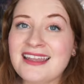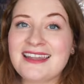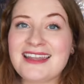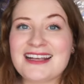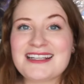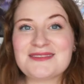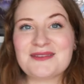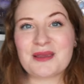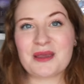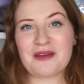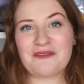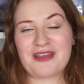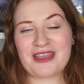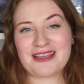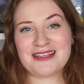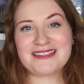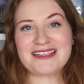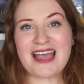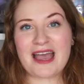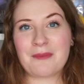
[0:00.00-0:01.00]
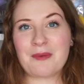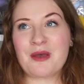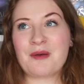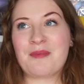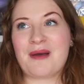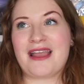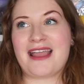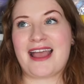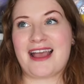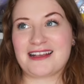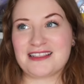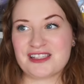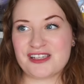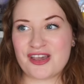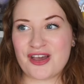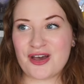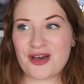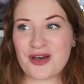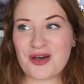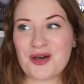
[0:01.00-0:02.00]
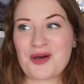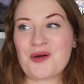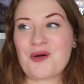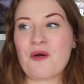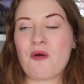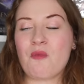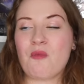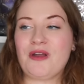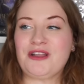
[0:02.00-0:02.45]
Next we have ASAP by Axie-O,